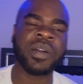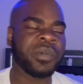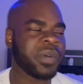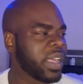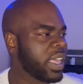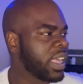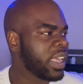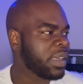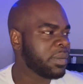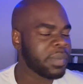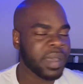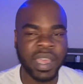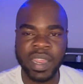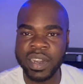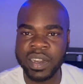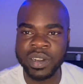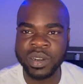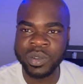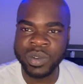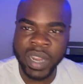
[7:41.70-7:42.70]
we ain't about
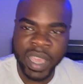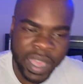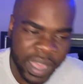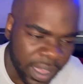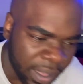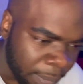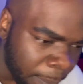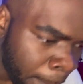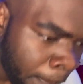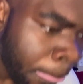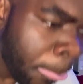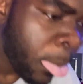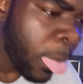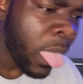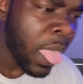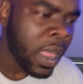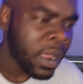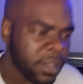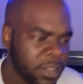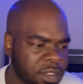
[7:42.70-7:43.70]
to do that.
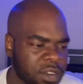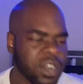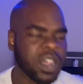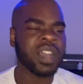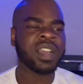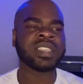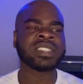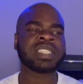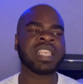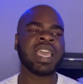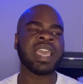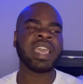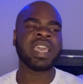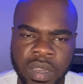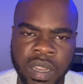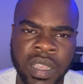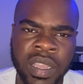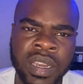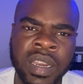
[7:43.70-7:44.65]
You know what I'm saying?